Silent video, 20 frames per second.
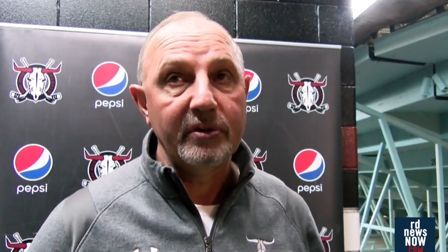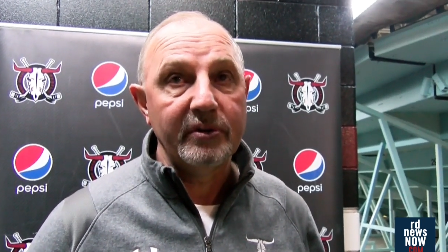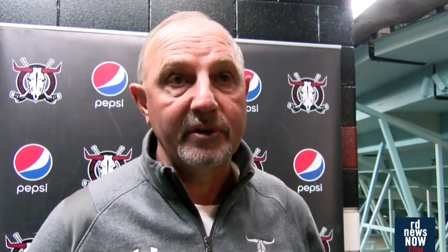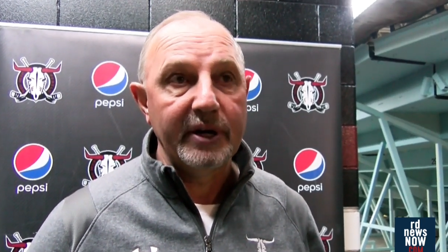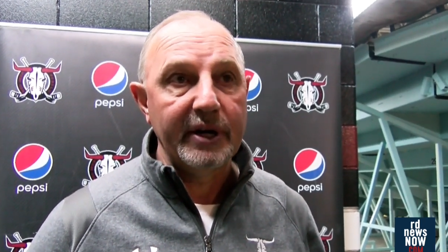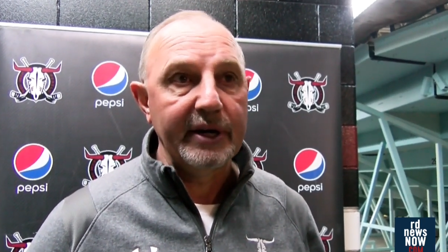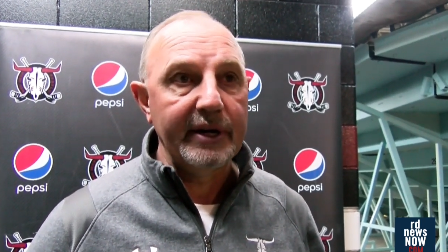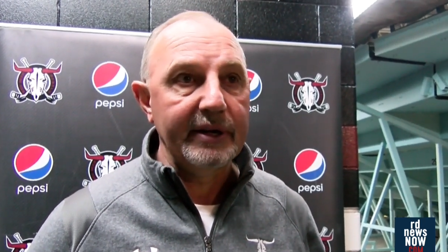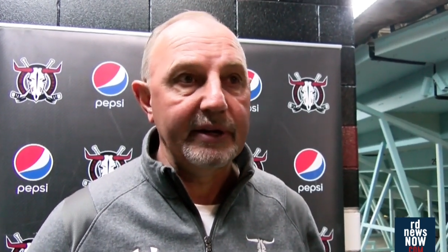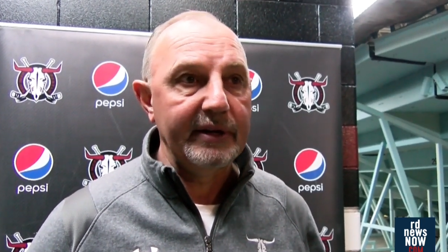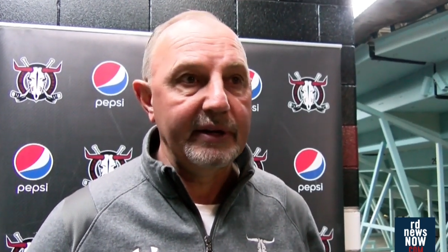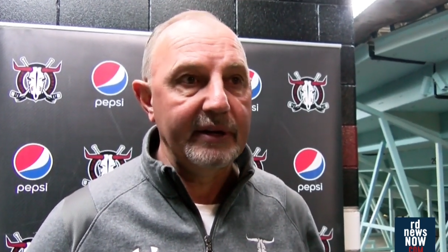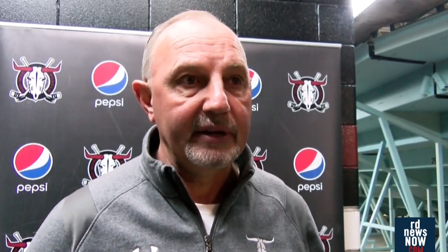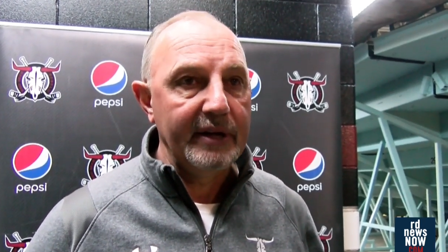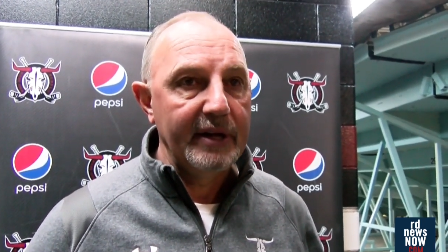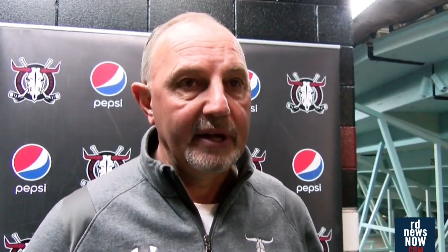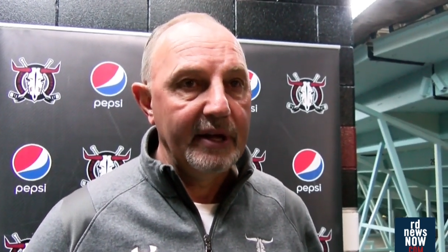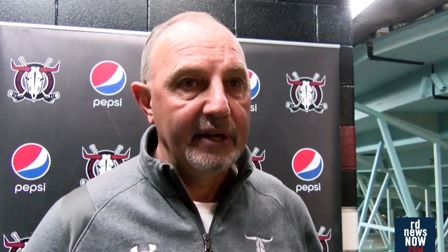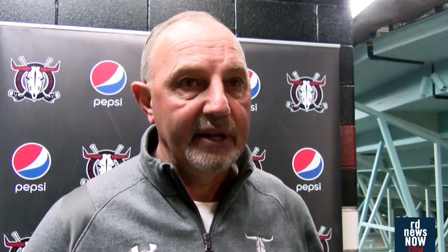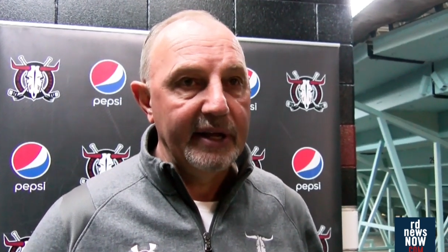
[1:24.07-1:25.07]
Right, and
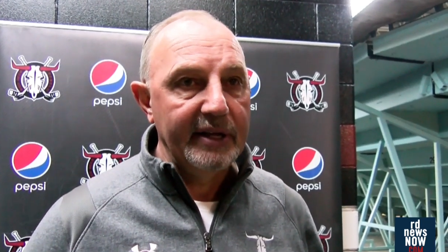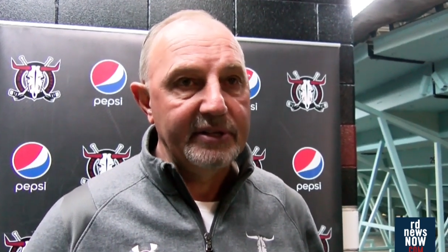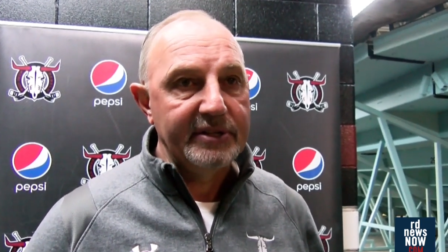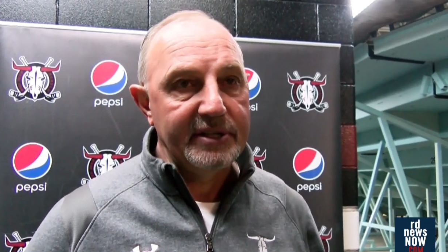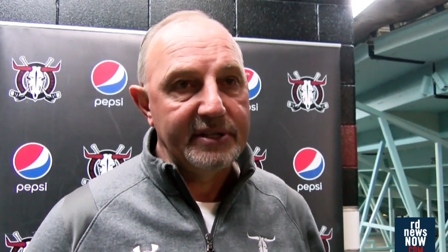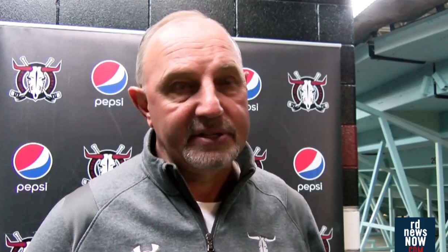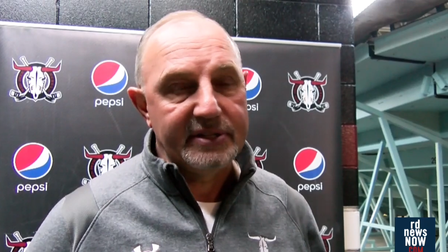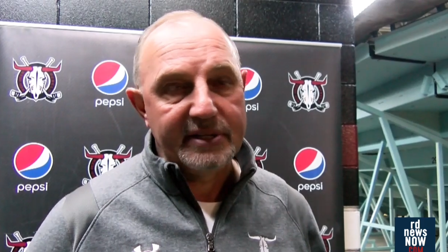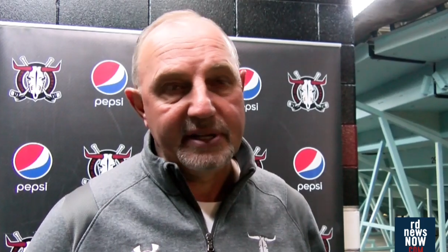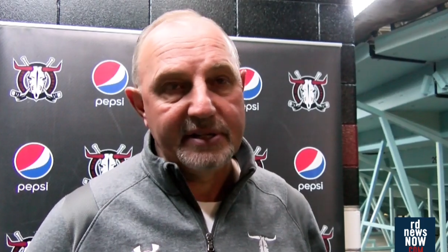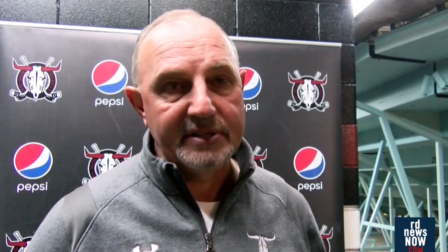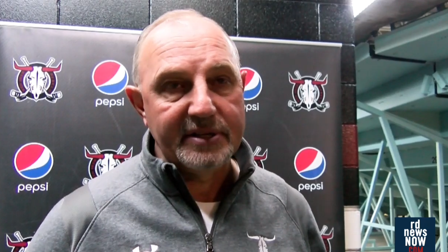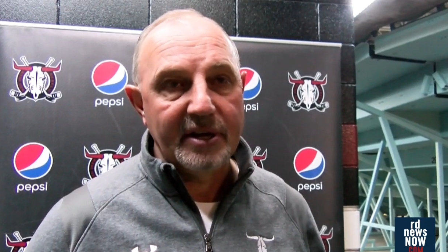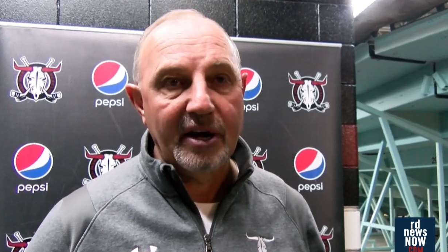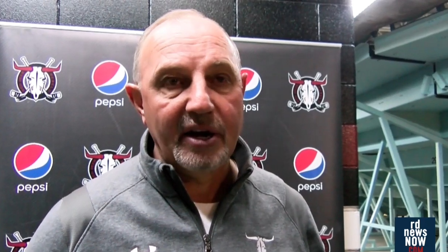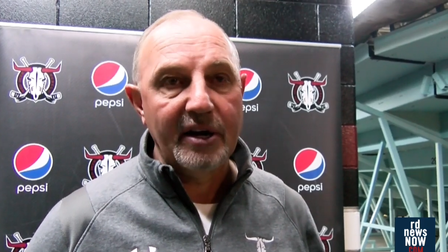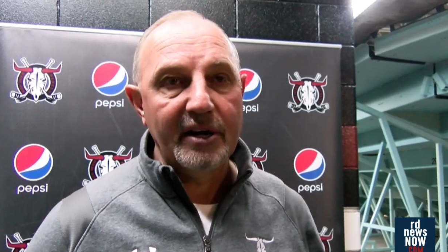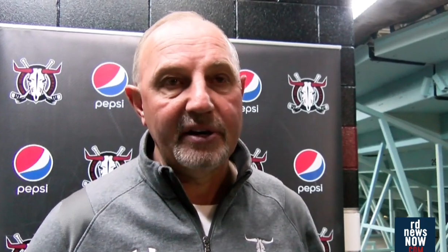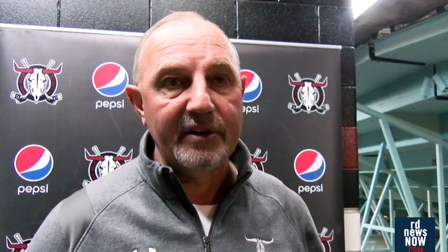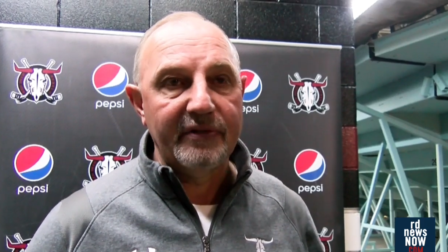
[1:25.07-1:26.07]
it's
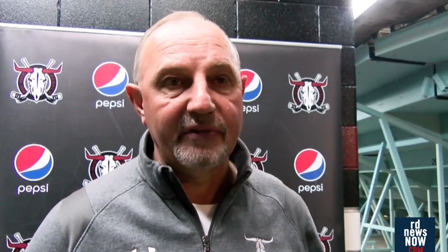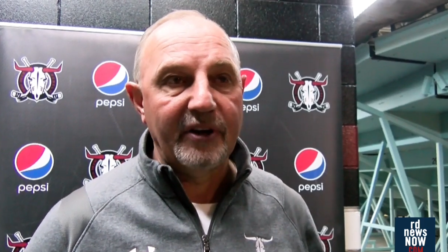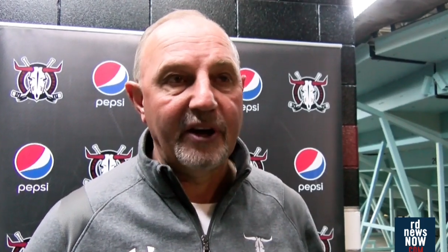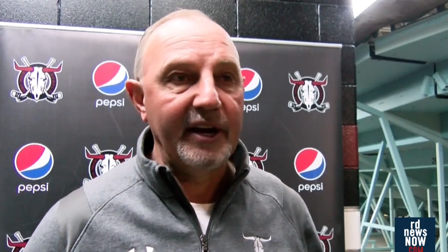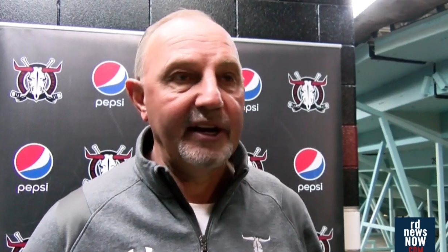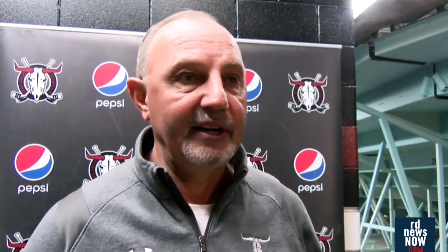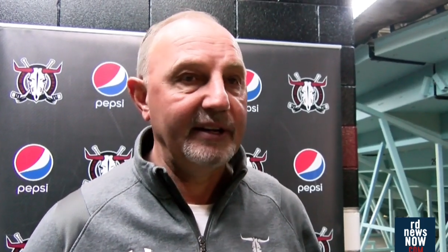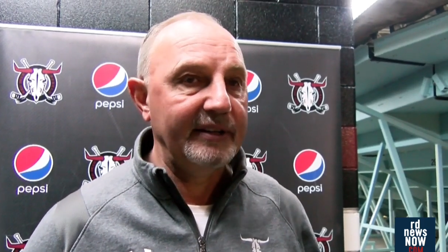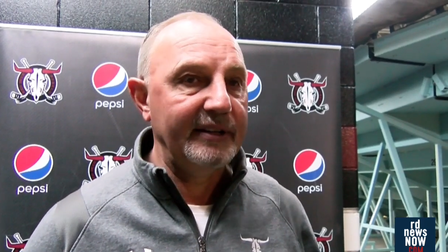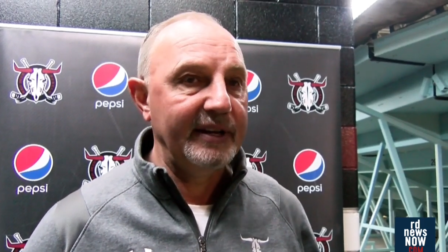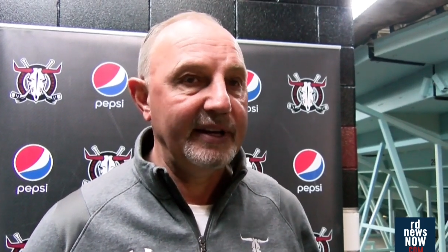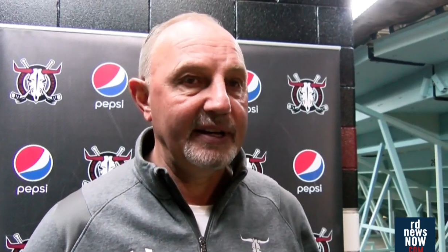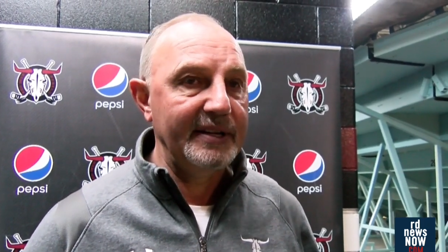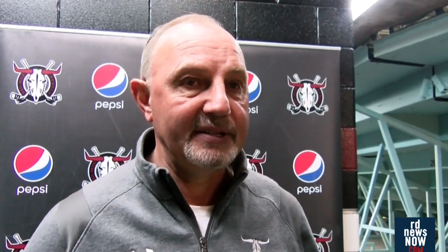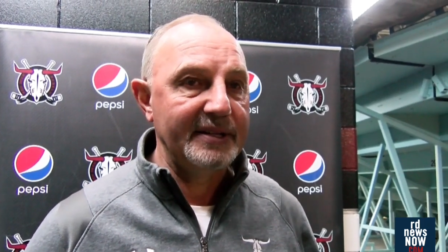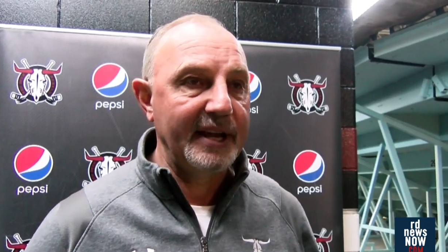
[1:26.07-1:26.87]
hard to find in today's